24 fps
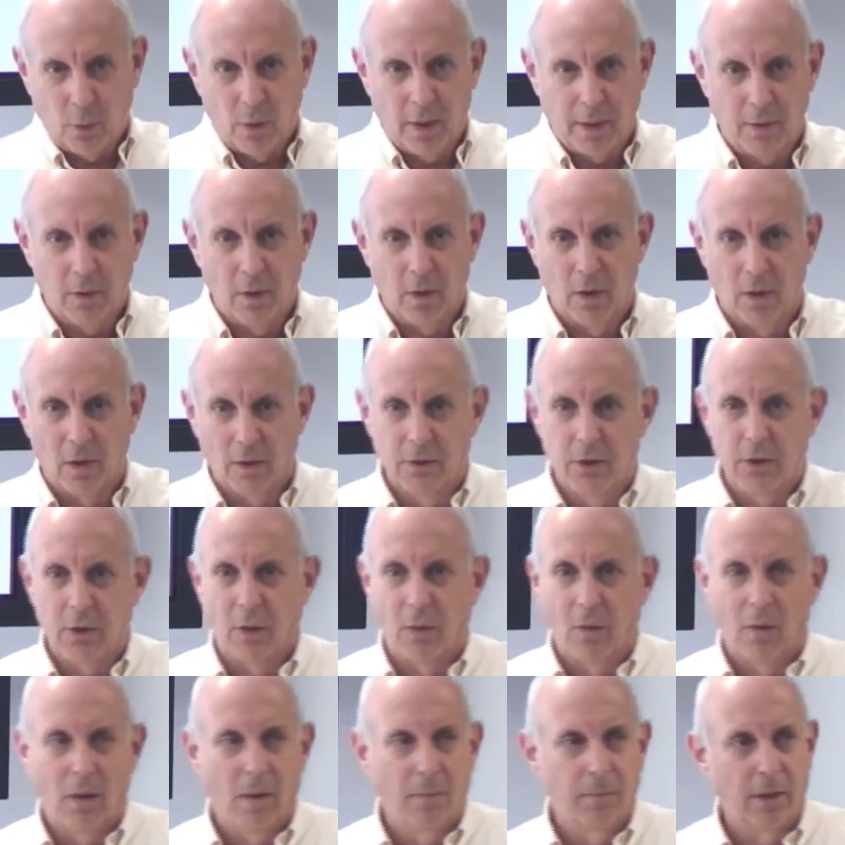what you heard,
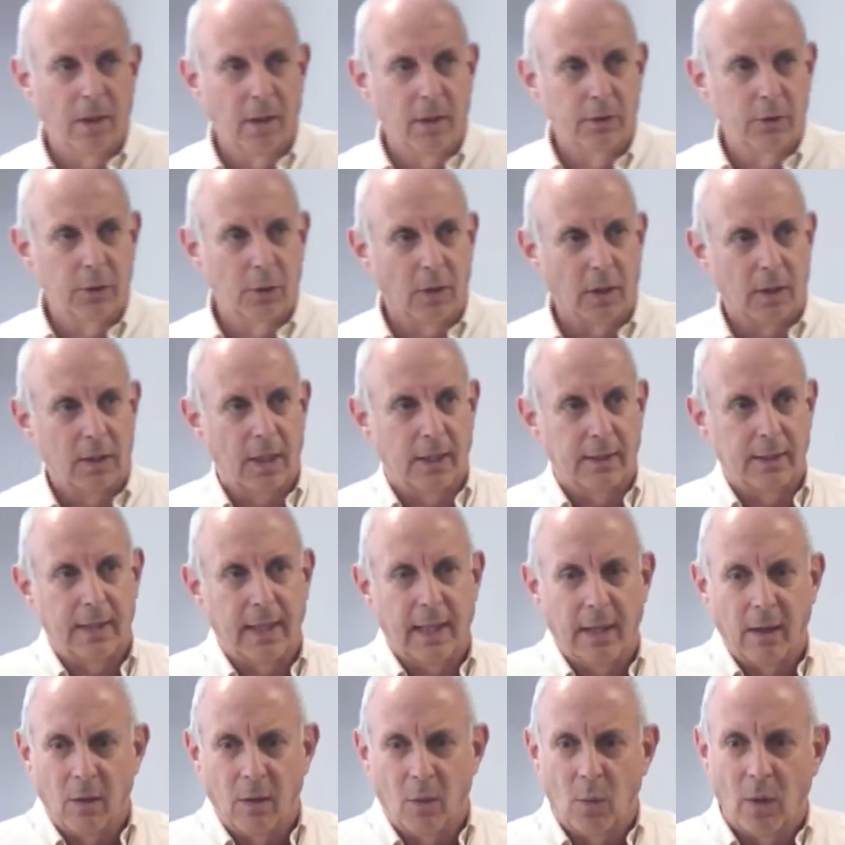so I'm going to sort of cut
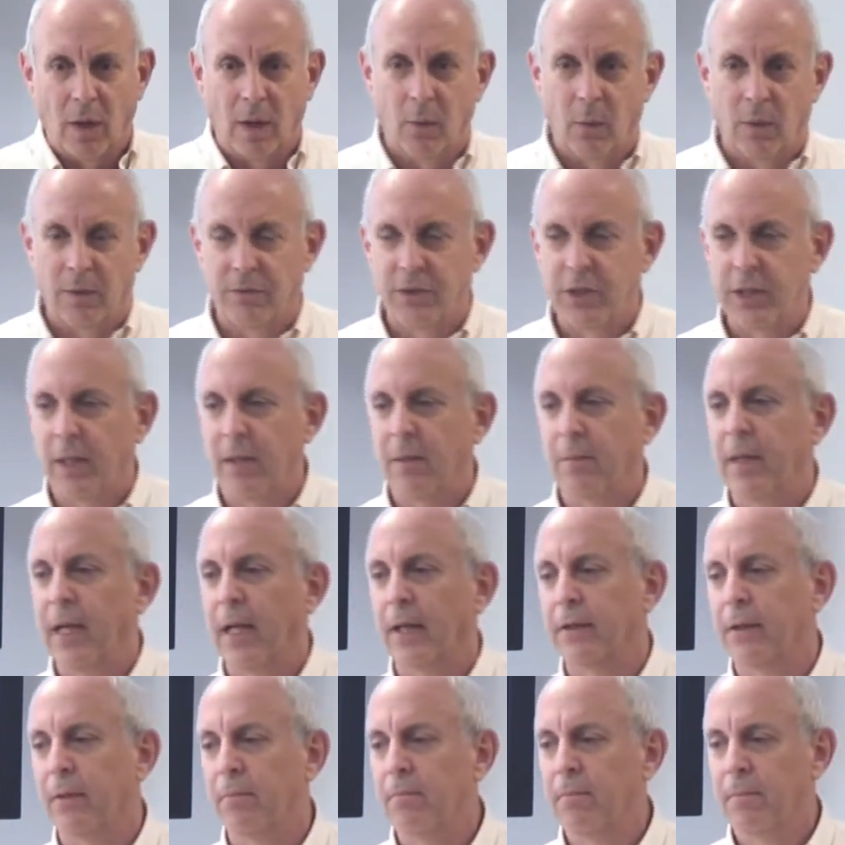down on what I would have said
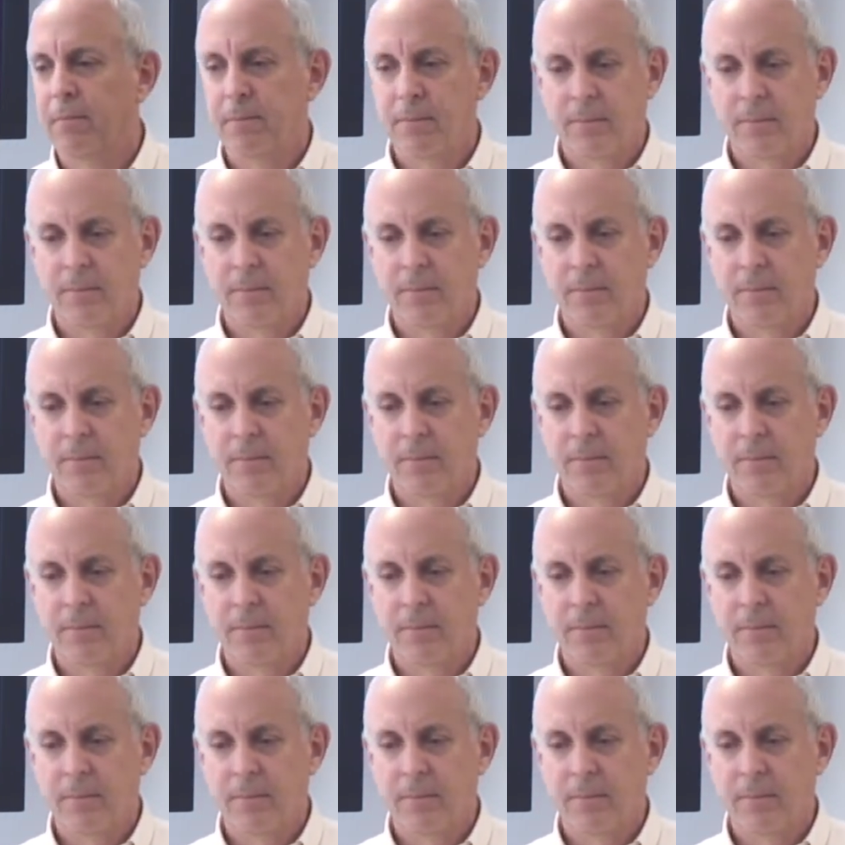about them.